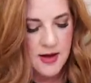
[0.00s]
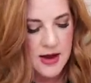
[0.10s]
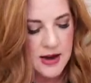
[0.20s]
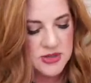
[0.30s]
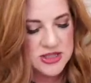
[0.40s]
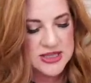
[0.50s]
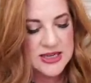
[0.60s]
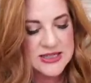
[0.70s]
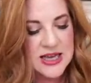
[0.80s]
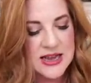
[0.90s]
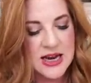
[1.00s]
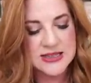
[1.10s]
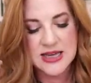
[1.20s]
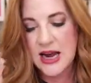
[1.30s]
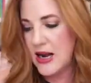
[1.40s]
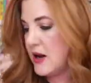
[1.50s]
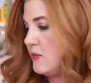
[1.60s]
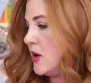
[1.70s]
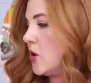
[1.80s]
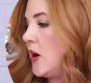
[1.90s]
And I'm just going to set that aside and
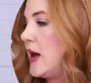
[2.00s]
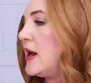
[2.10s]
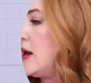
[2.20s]
I'm going to go ahead